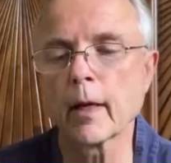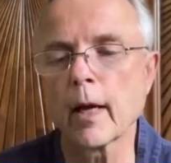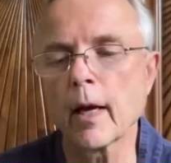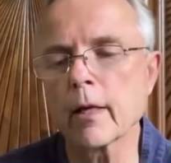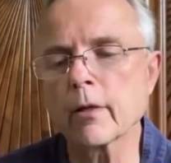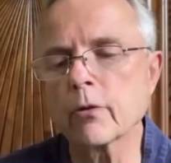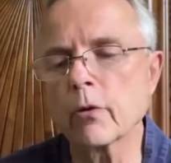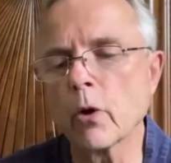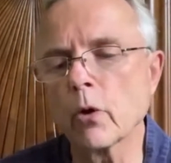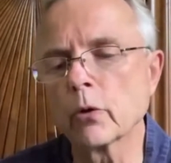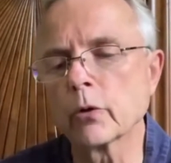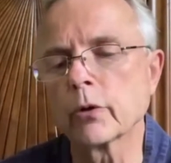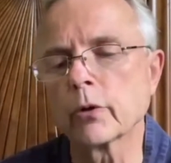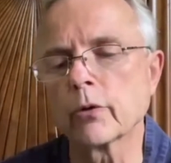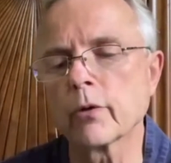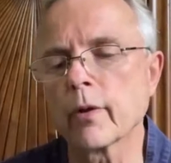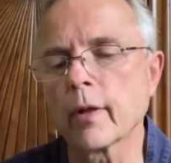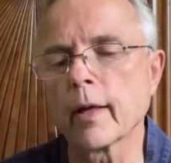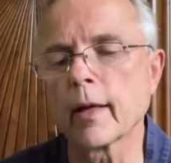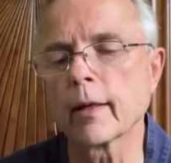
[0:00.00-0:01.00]
I told
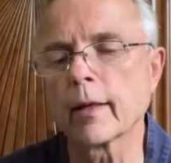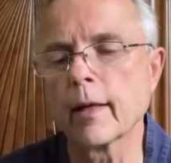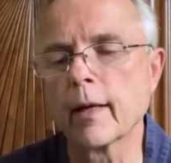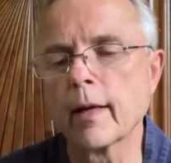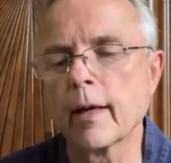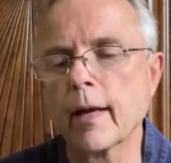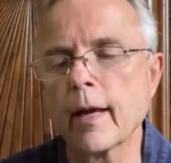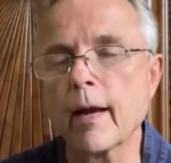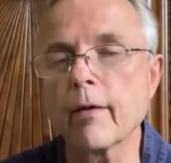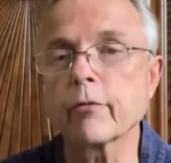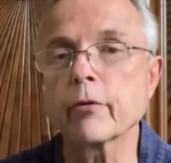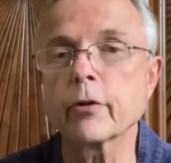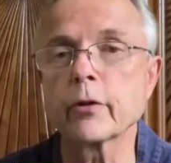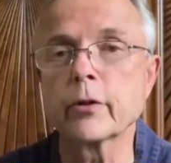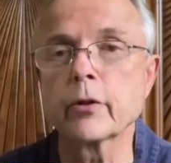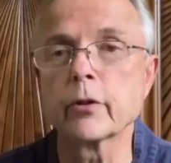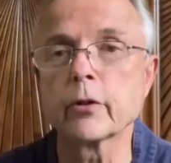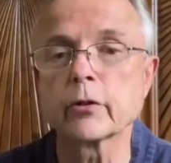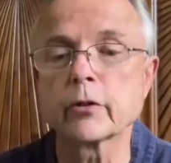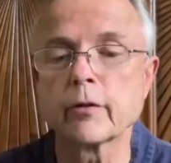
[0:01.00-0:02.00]
her that after
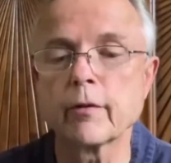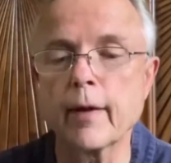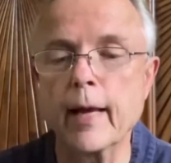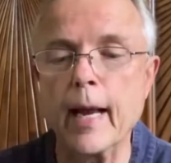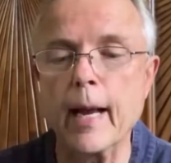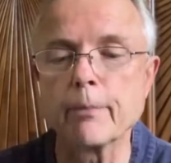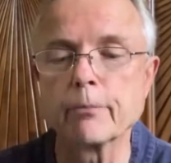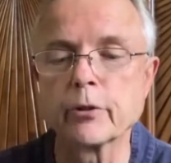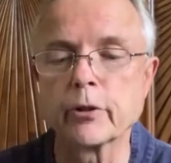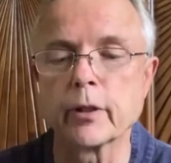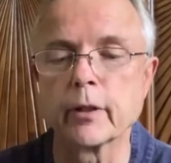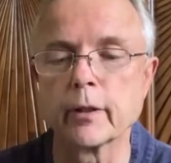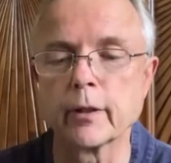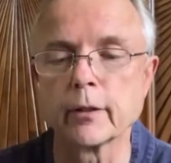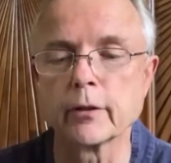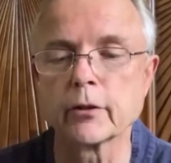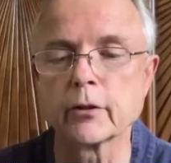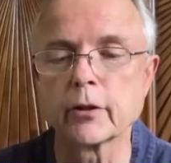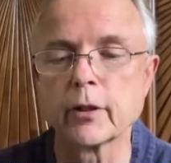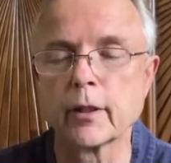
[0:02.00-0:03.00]
years of
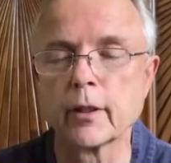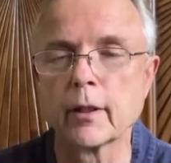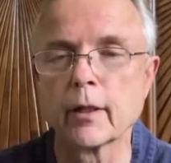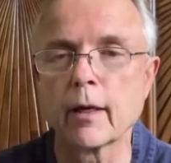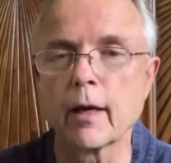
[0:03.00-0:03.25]
abstinence,